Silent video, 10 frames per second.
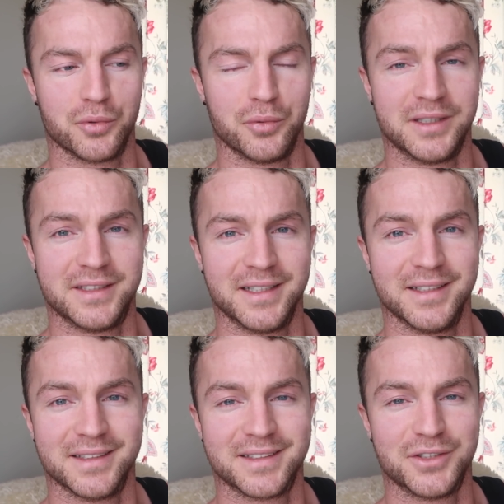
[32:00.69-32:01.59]
when we
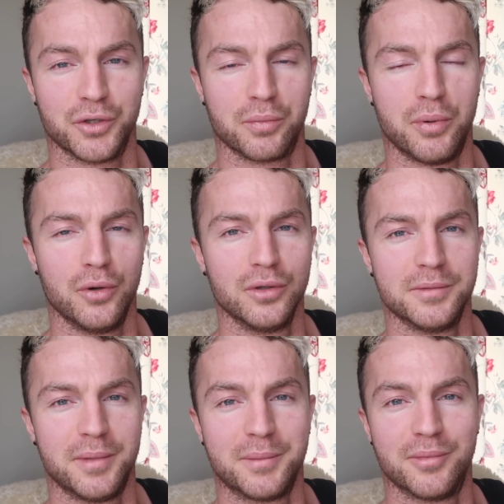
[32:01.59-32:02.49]
didn't, pull the
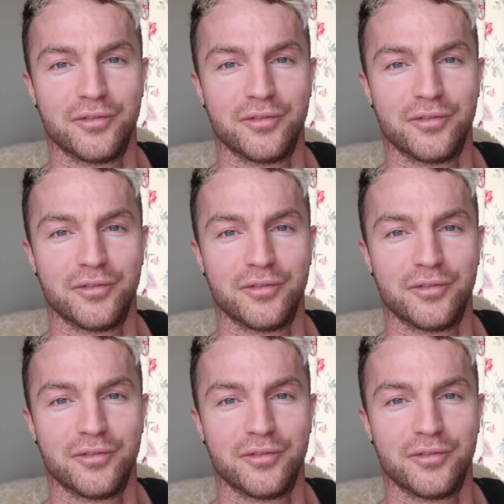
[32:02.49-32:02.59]
big